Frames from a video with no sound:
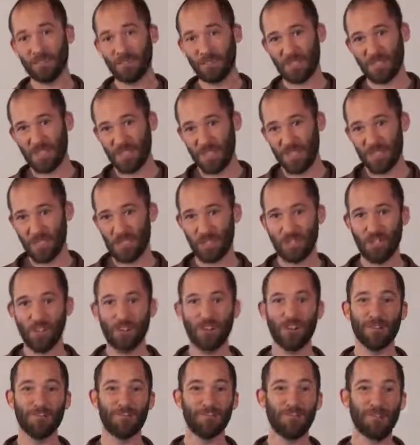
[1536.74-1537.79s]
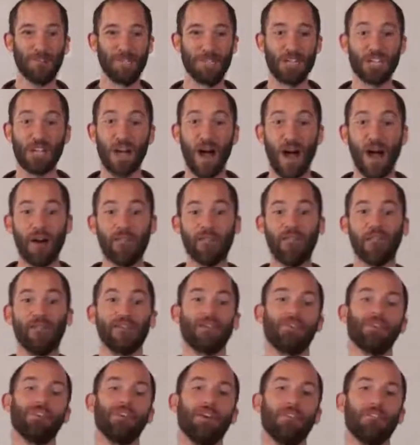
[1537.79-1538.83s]
C#, Java,
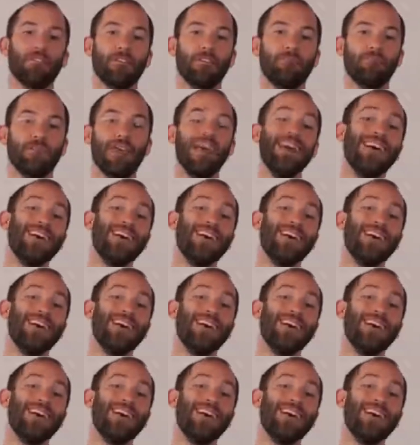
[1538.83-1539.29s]
etc.